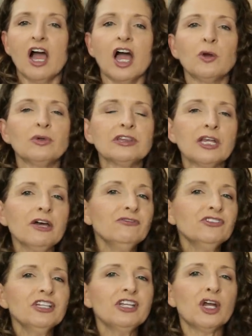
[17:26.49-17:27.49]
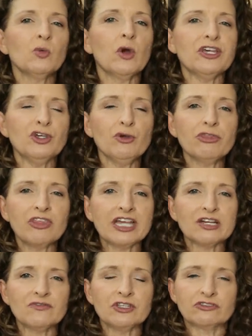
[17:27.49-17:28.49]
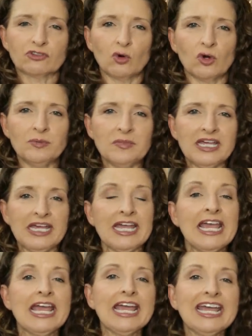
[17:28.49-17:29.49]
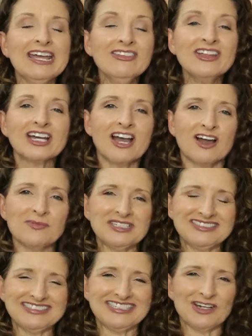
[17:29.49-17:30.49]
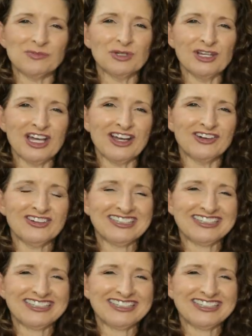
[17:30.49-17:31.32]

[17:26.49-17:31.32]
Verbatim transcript: I would love to know what you think of this on me in the comments down below.